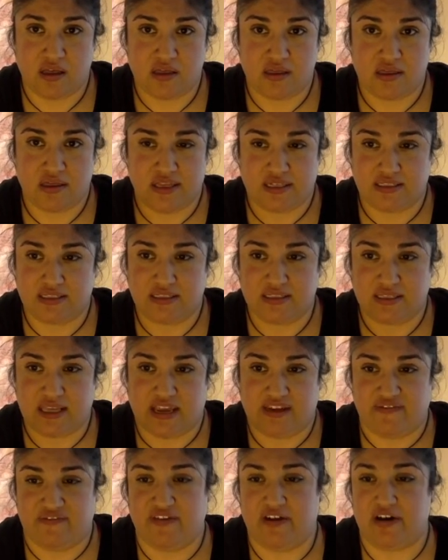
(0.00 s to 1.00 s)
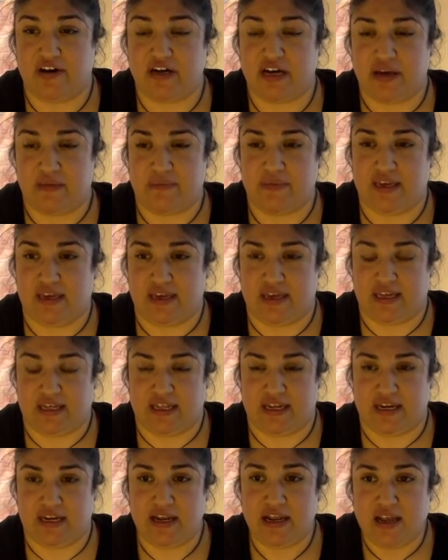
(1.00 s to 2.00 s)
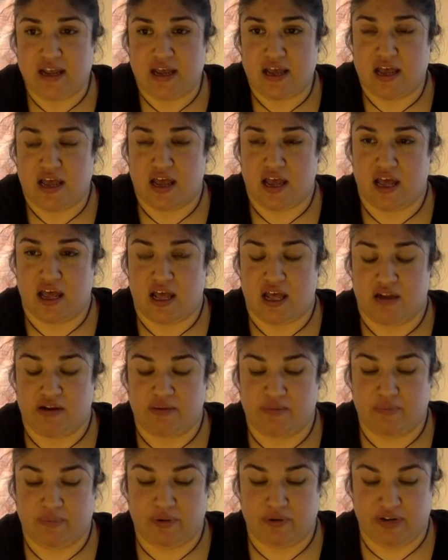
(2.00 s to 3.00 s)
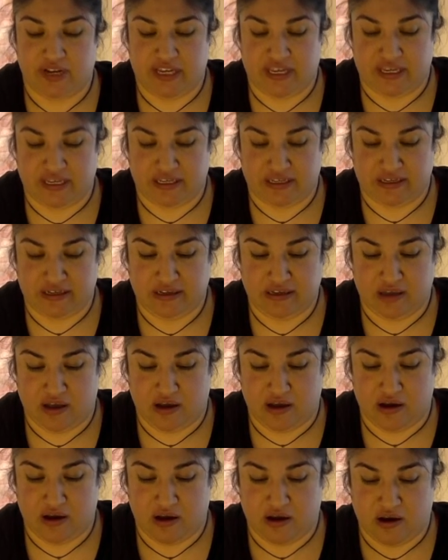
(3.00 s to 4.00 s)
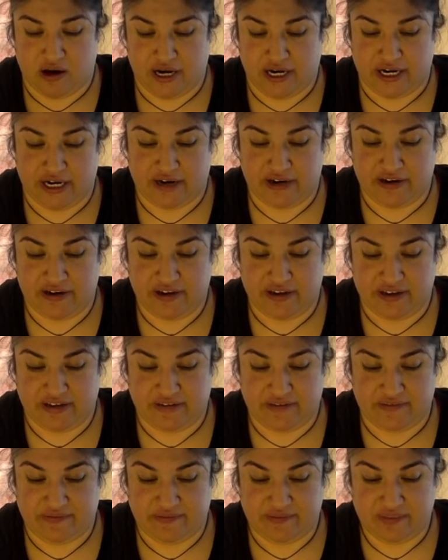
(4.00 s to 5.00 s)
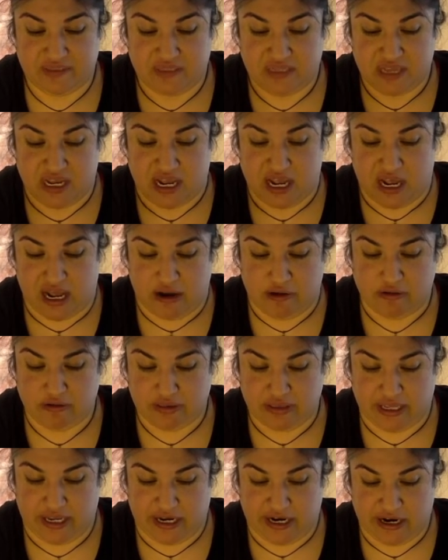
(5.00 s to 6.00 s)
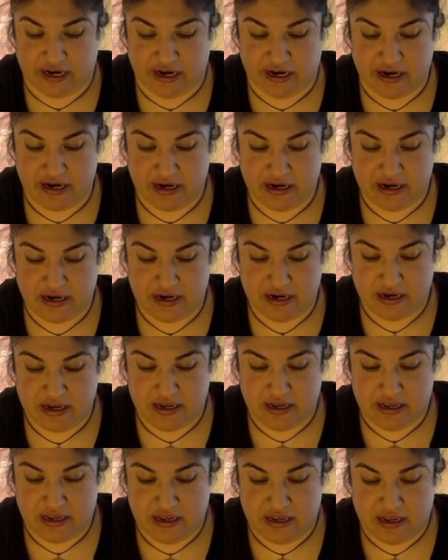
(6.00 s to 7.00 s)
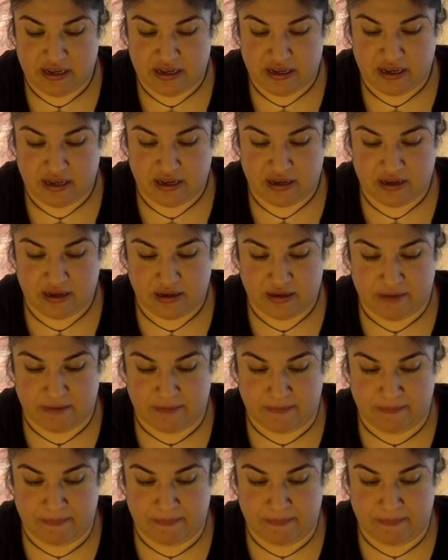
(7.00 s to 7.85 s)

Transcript: this savior coming in and putting our narratives out there. Um,